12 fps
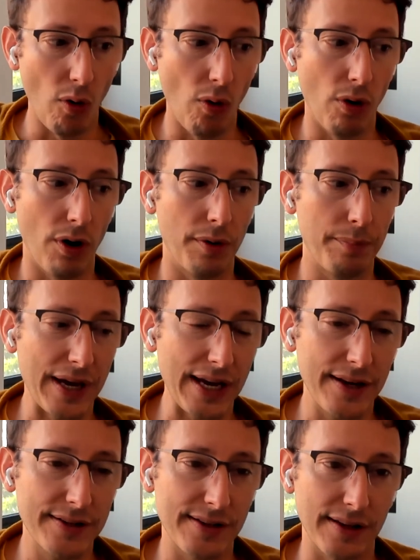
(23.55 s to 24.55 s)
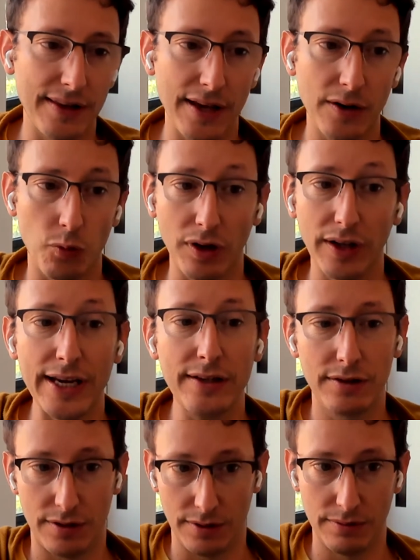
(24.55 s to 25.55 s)
or pains that they
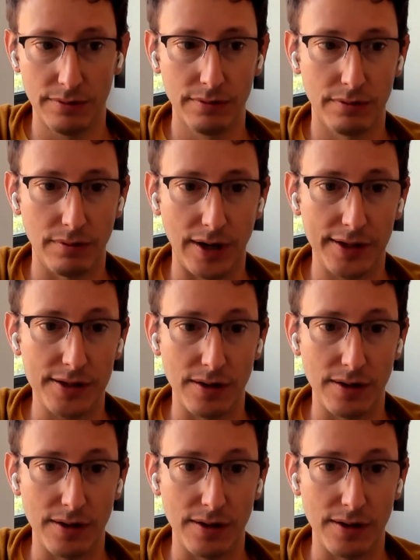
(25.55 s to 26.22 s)
relate to, right?